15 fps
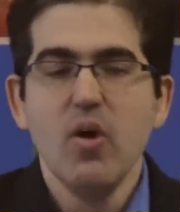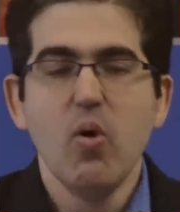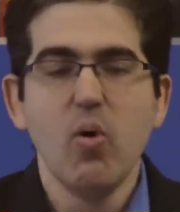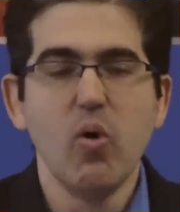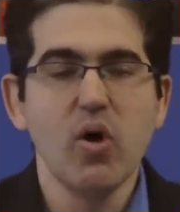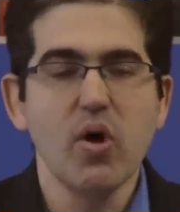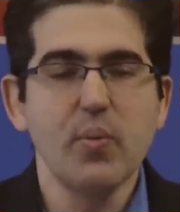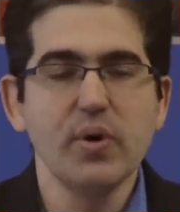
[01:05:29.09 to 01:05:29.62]

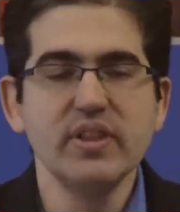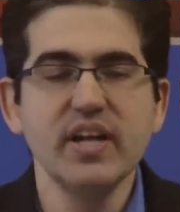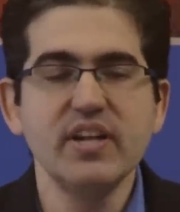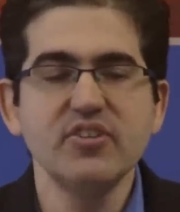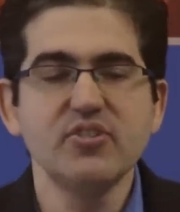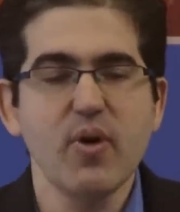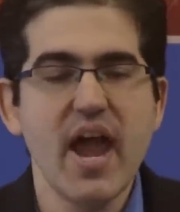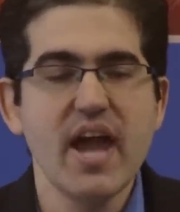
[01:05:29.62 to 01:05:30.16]
Or
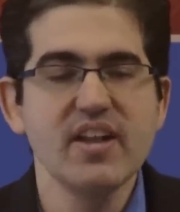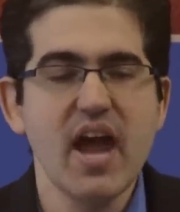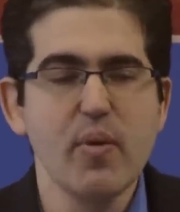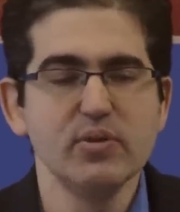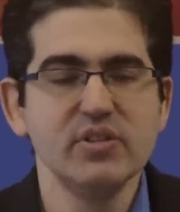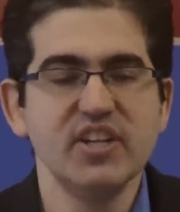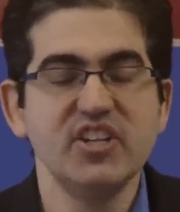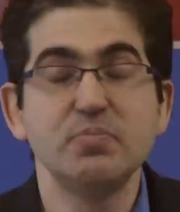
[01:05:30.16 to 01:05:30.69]
religious or
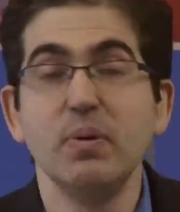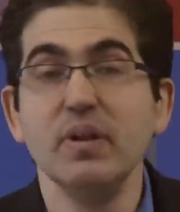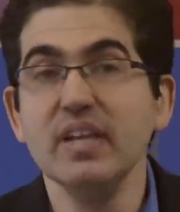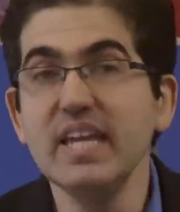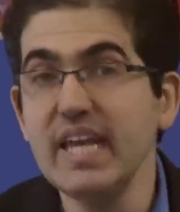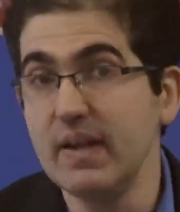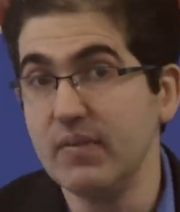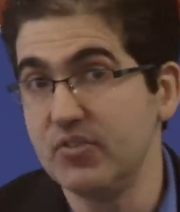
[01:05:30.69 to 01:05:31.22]
anti-religious
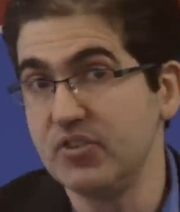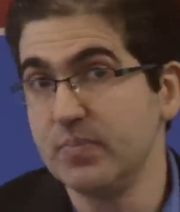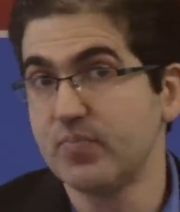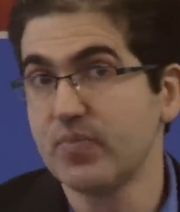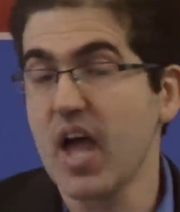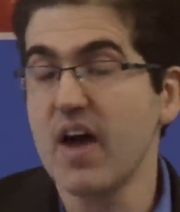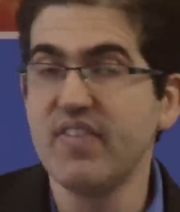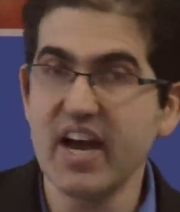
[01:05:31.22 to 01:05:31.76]
beliefs
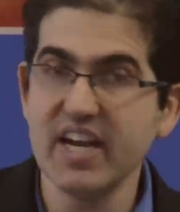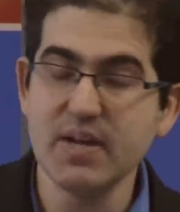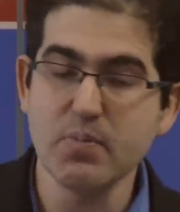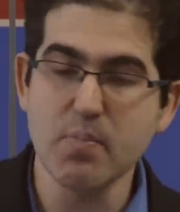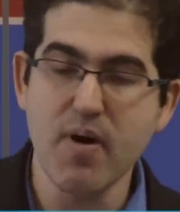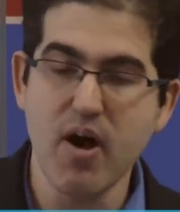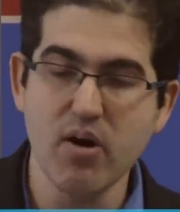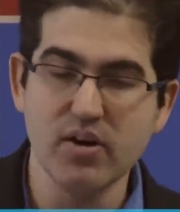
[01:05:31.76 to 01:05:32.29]
of ID
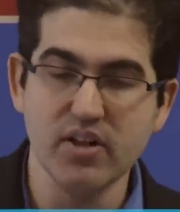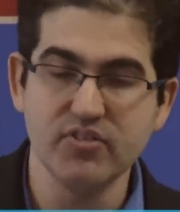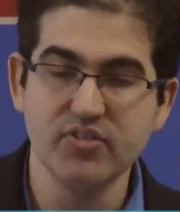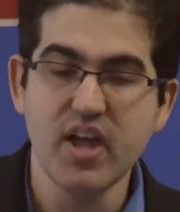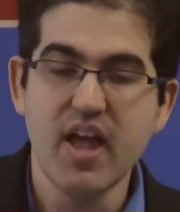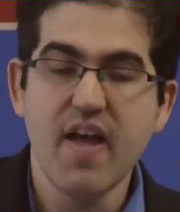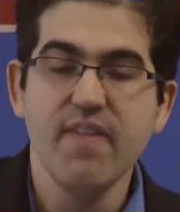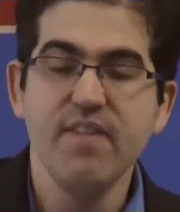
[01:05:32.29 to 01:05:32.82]
proponents,
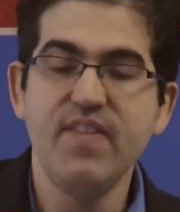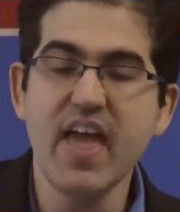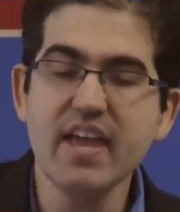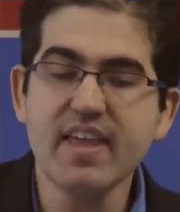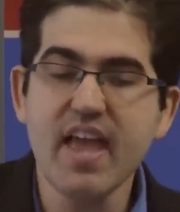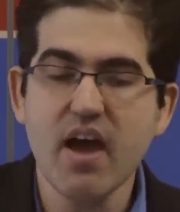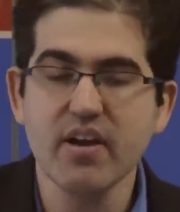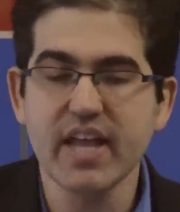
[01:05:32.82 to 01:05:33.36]
they
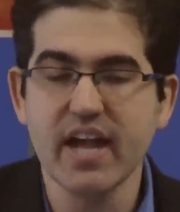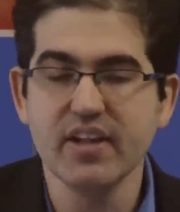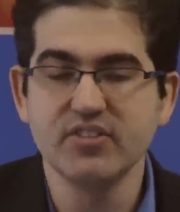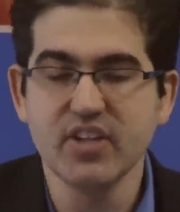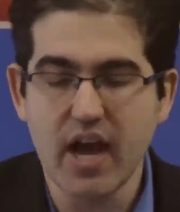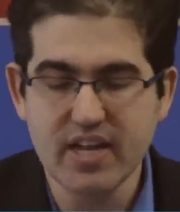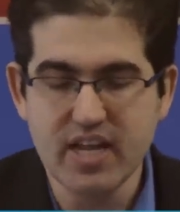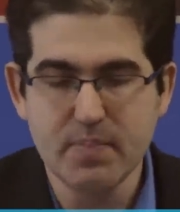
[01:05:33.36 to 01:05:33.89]
count against
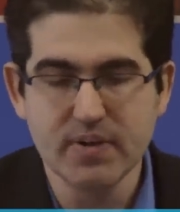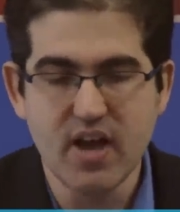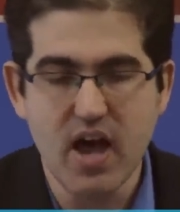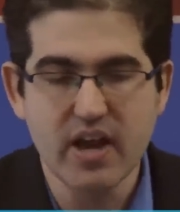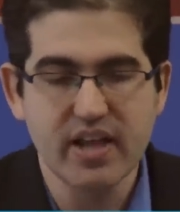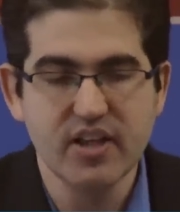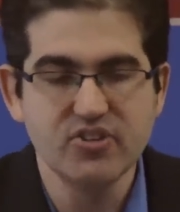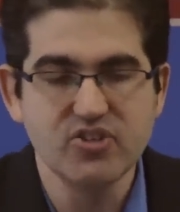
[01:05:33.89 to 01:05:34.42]
ID, but
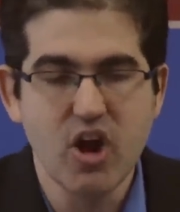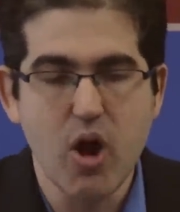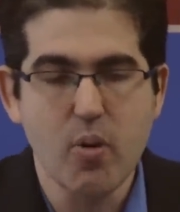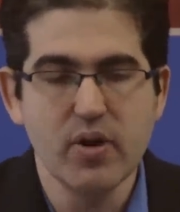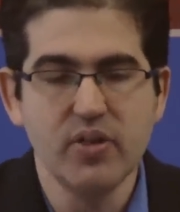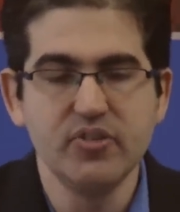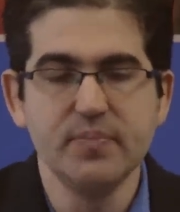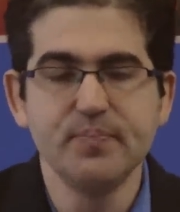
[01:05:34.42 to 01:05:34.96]
not against
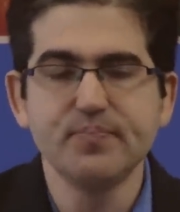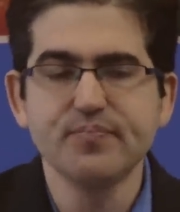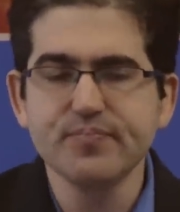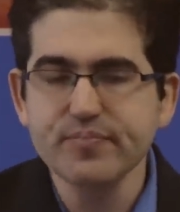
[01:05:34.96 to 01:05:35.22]
Darwinism.